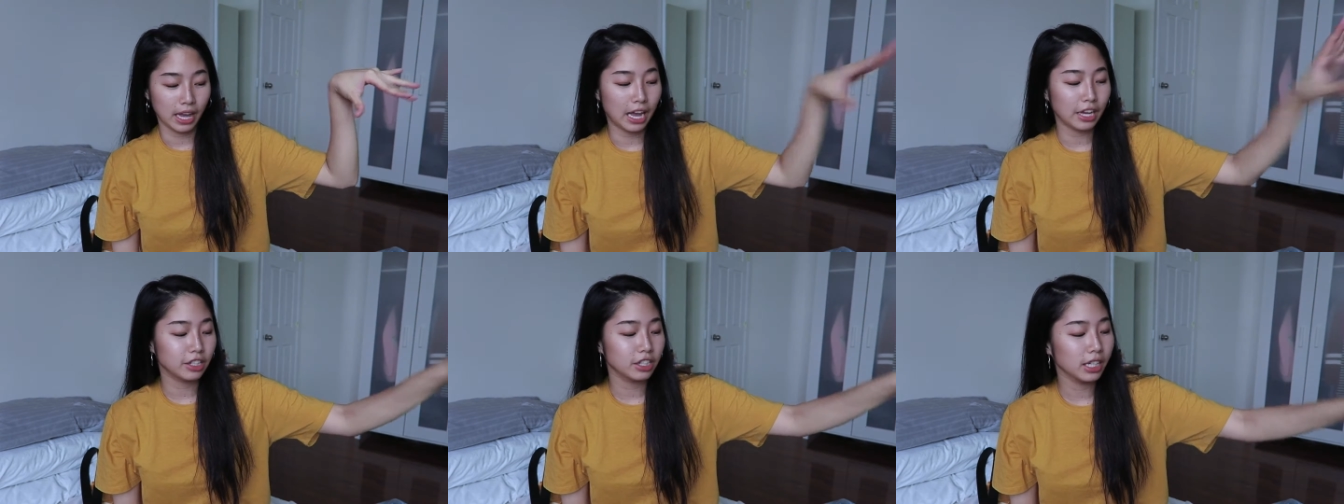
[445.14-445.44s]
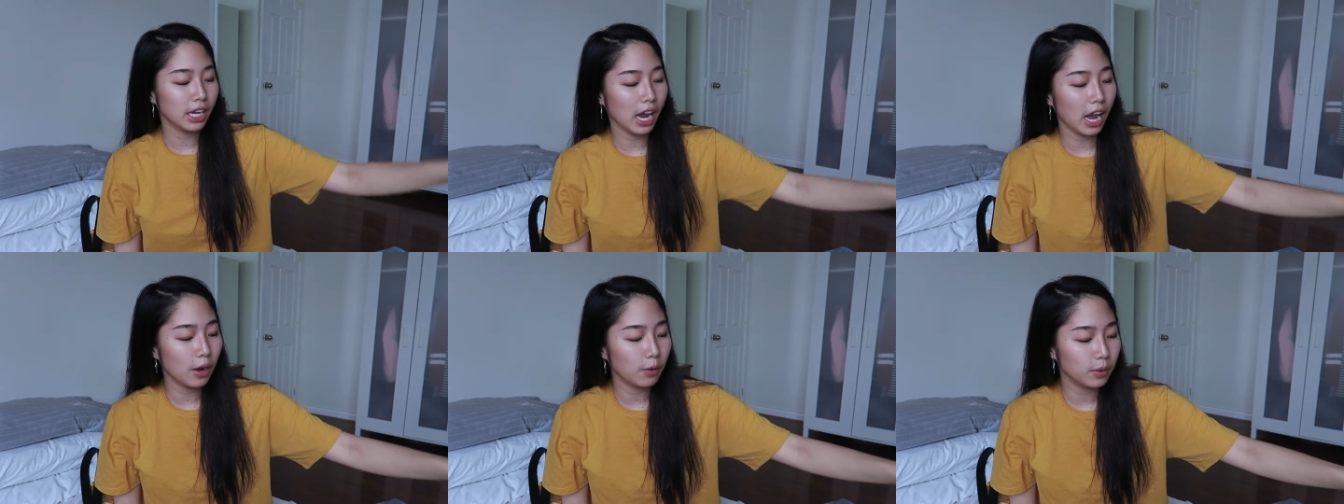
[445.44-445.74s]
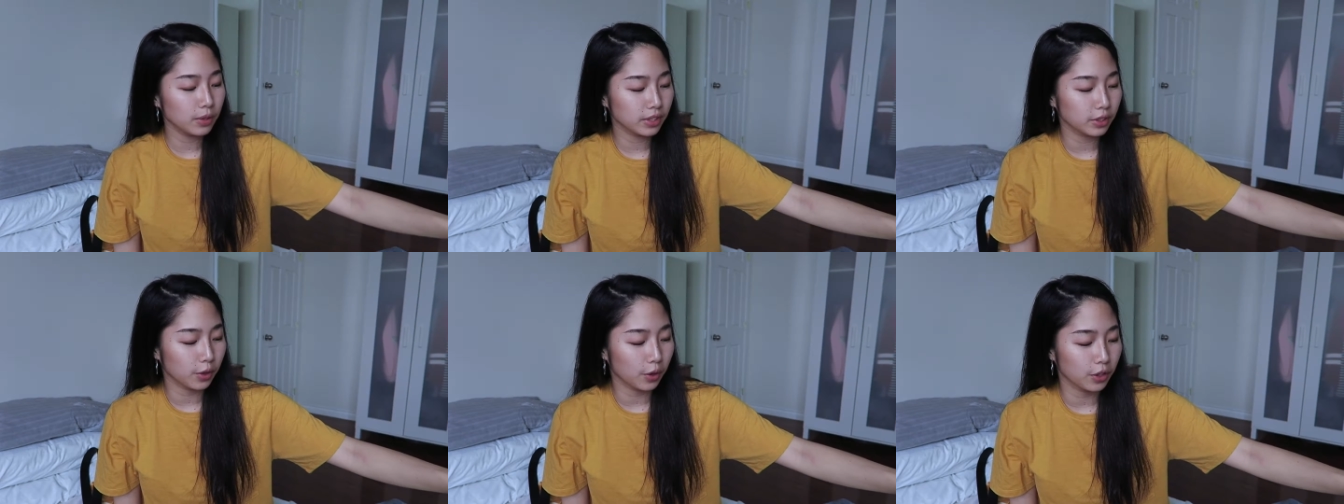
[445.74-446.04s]
Actually,
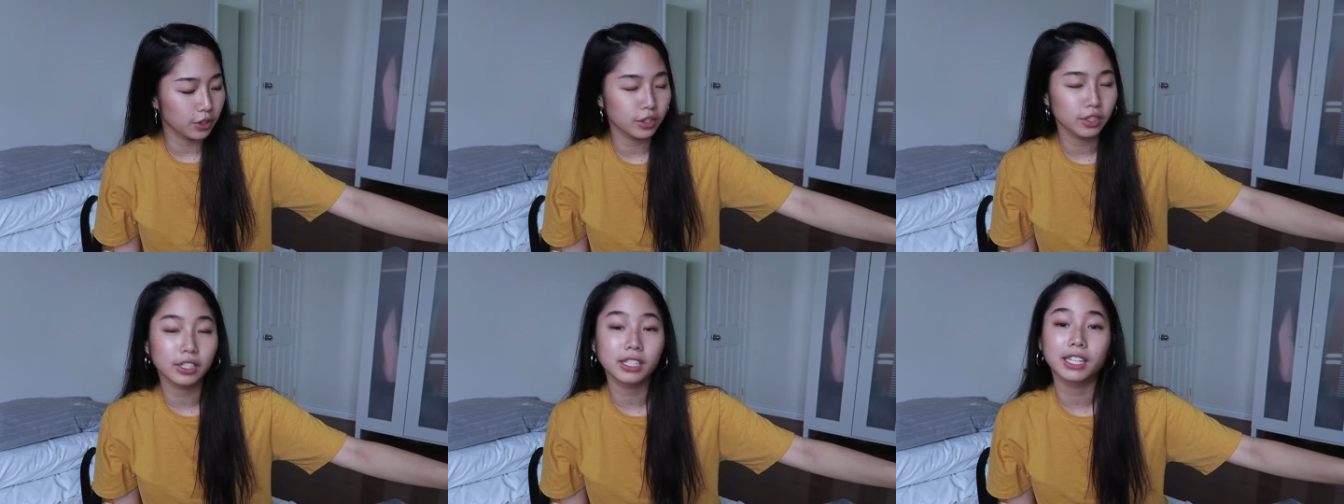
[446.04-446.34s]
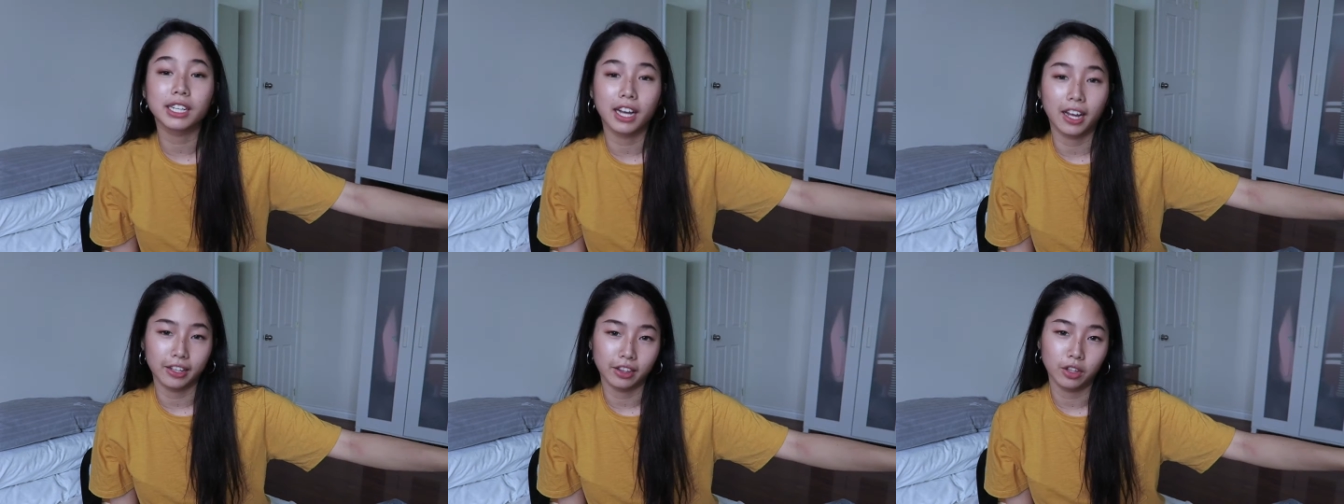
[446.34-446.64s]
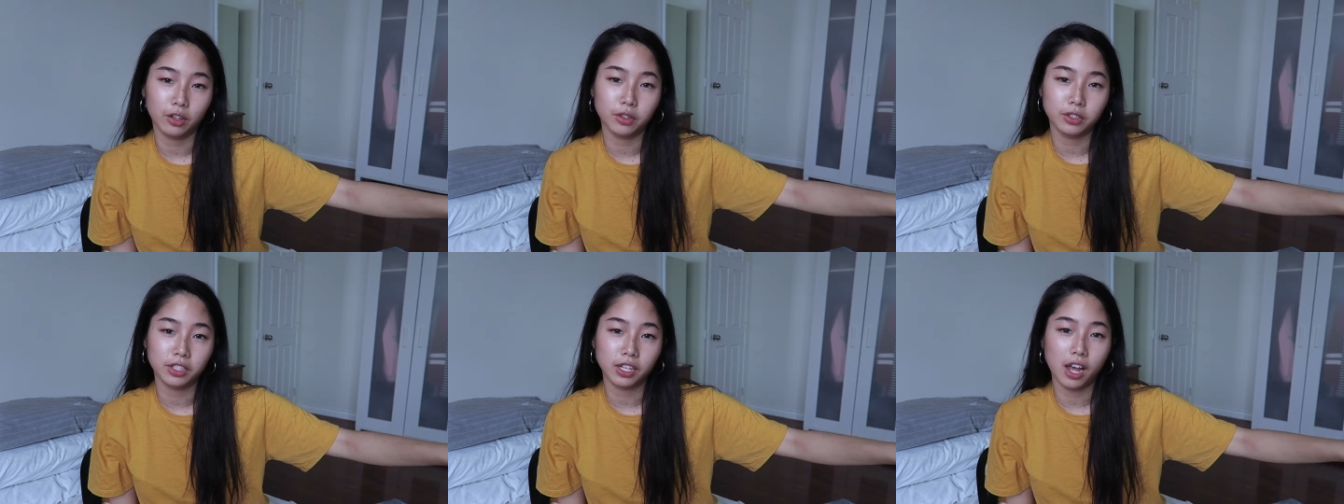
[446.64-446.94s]
I was going to
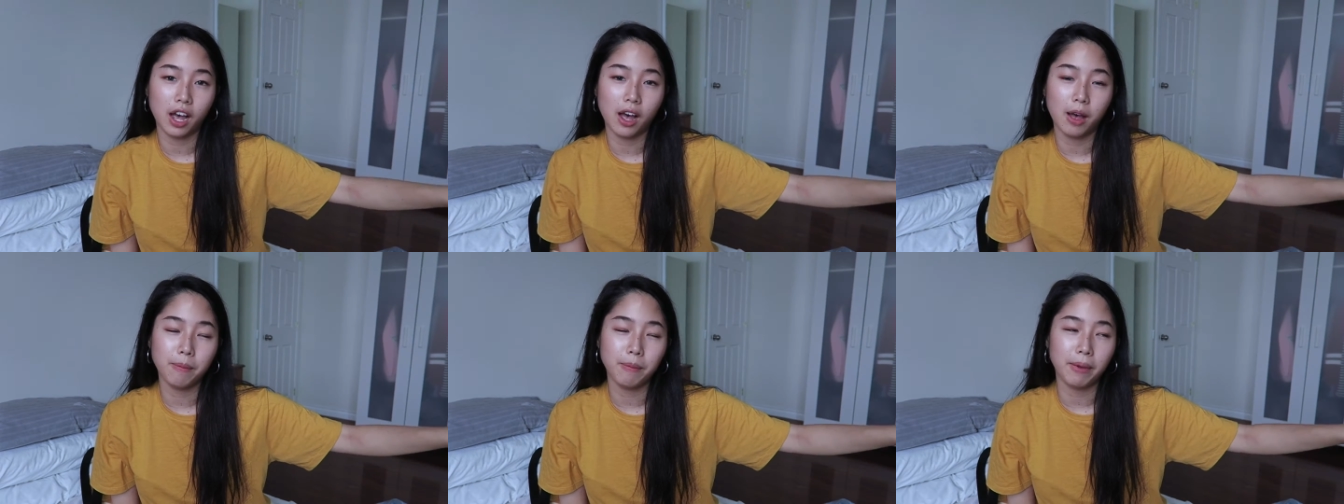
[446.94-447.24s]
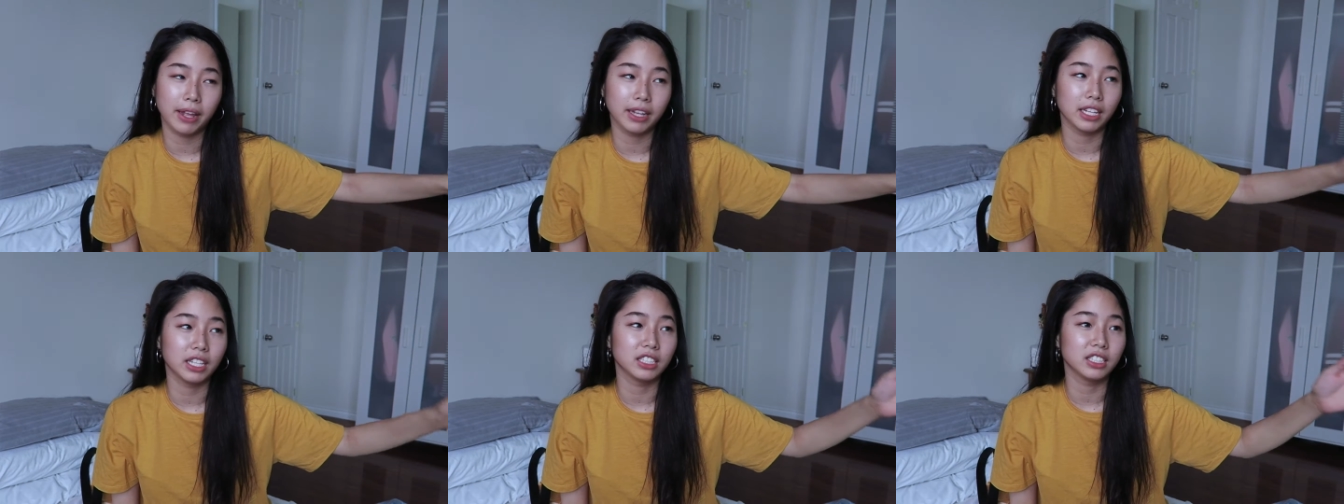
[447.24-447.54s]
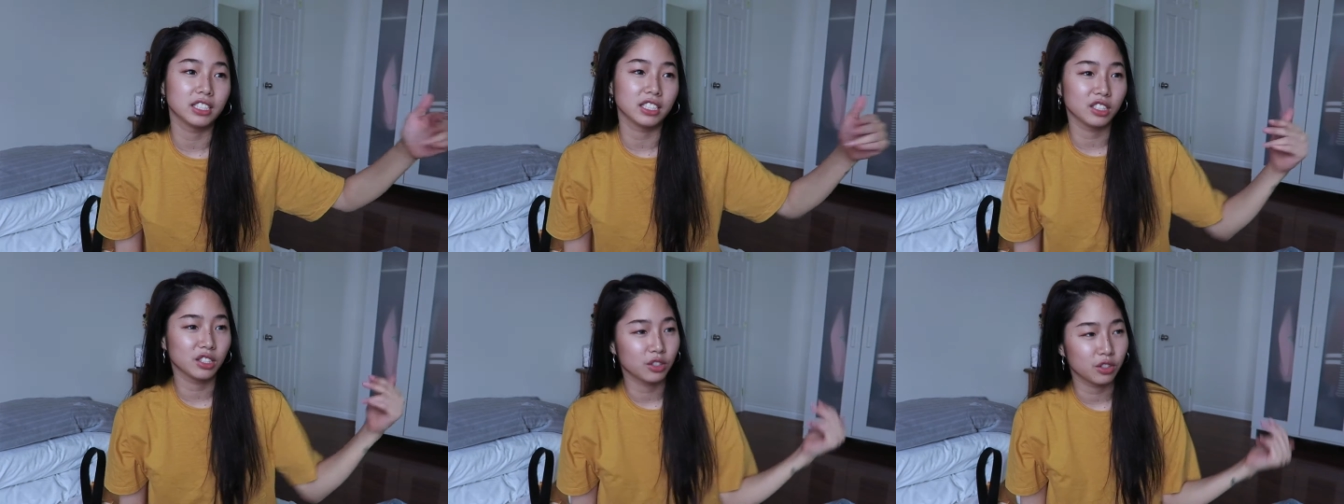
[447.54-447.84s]
cut those up and
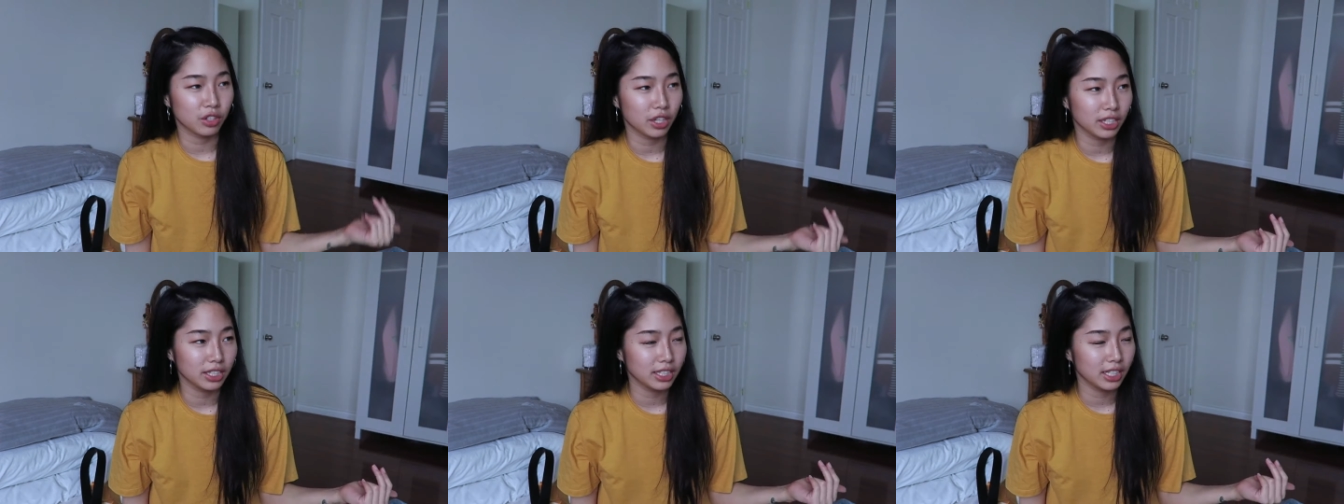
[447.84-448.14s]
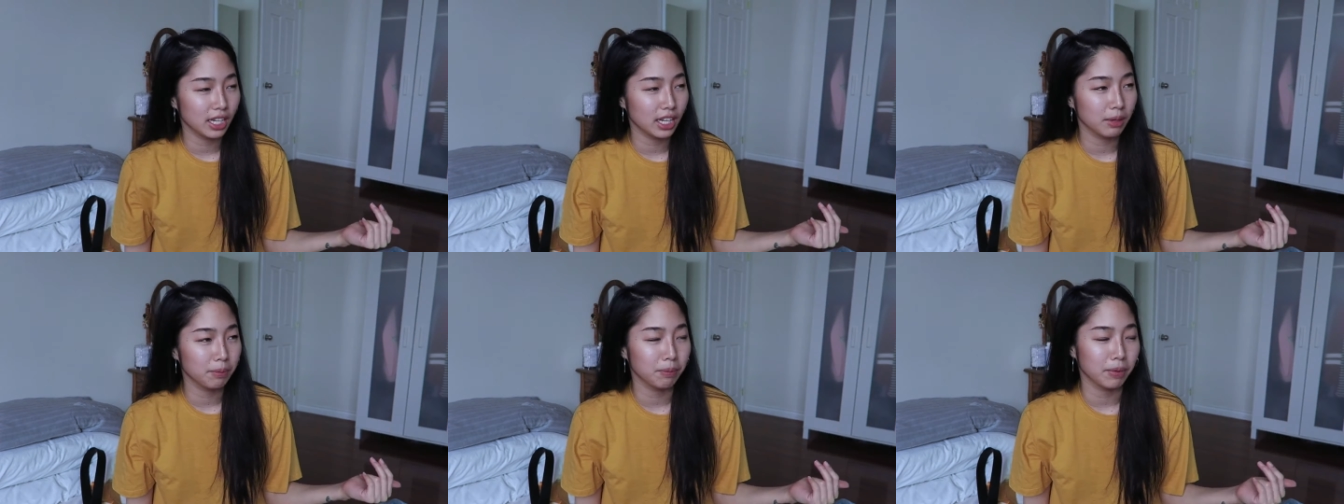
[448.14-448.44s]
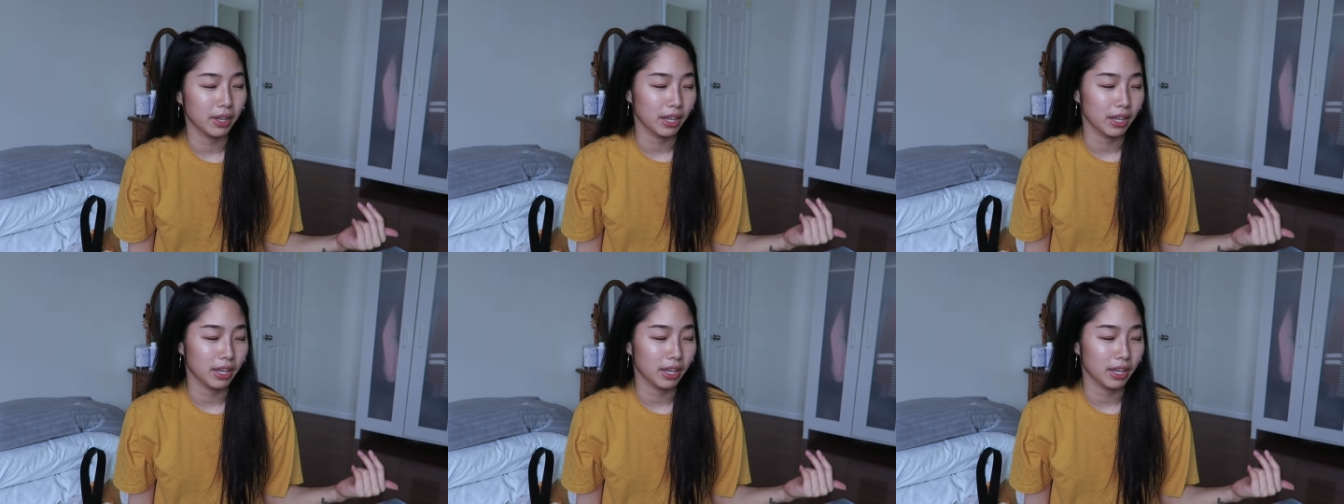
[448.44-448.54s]
then distress it,